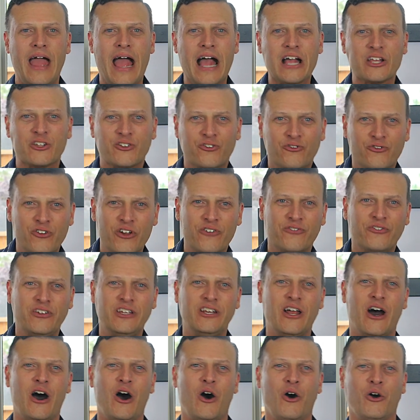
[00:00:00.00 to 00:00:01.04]
as
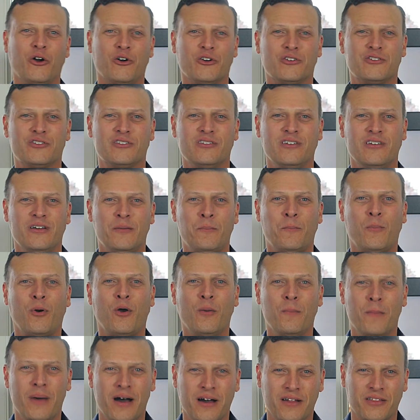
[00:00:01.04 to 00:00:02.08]
$50
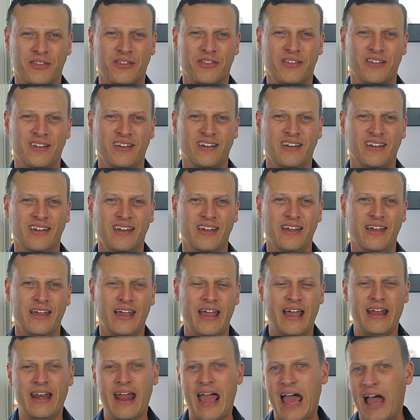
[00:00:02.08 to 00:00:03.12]
per month.
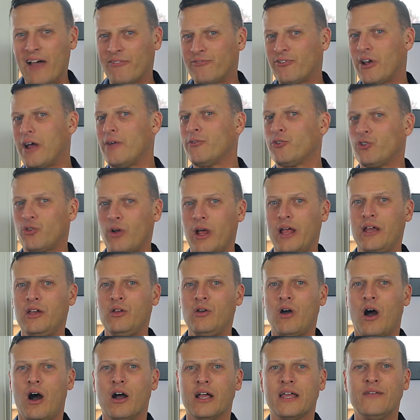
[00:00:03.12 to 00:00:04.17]
And after I've
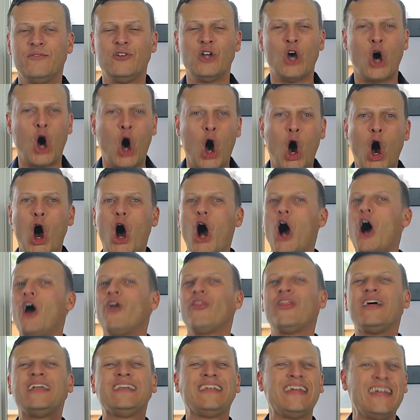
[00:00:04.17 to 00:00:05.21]
trained you, I'll give you
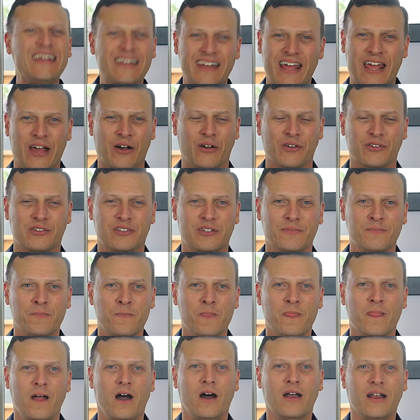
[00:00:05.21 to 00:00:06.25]
all the details
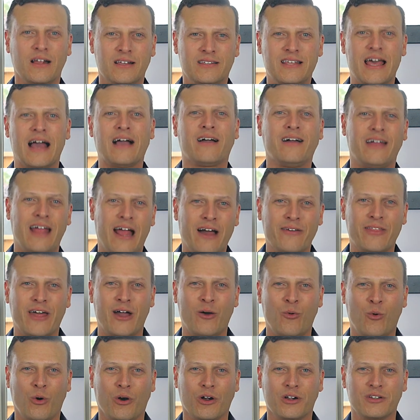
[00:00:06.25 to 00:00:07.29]
on exactly how
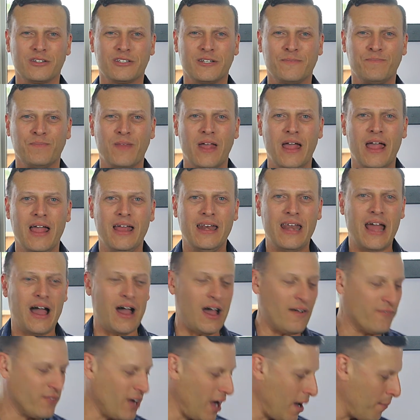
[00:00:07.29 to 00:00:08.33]
that works. Now,
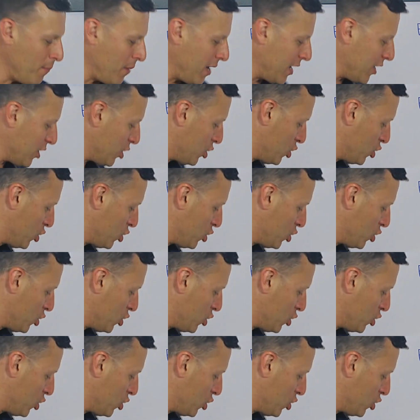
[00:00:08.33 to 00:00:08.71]
I've got my